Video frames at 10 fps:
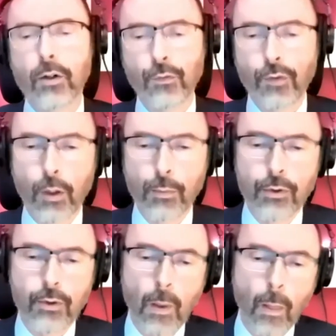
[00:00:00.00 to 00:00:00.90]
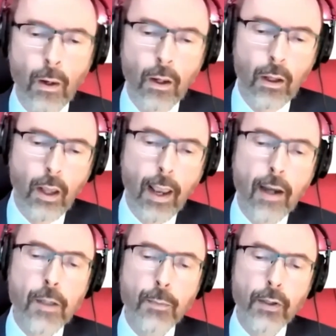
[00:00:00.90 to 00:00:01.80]
a fair bit,
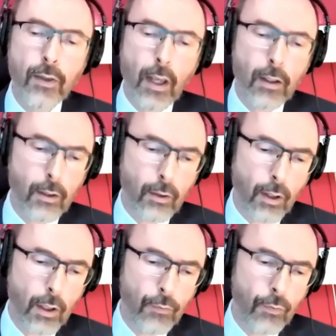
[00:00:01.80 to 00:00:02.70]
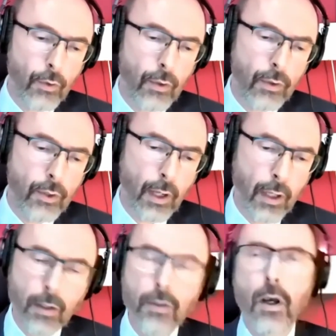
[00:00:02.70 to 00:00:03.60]
ended by thanking God for a
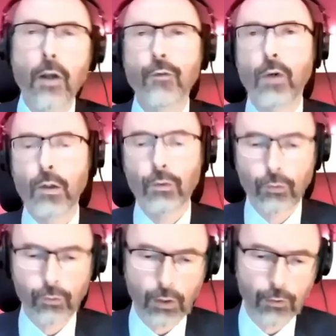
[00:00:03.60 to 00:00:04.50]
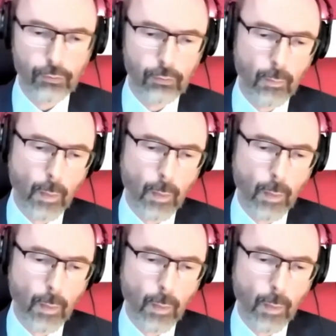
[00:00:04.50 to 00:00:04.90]
day, not very successful.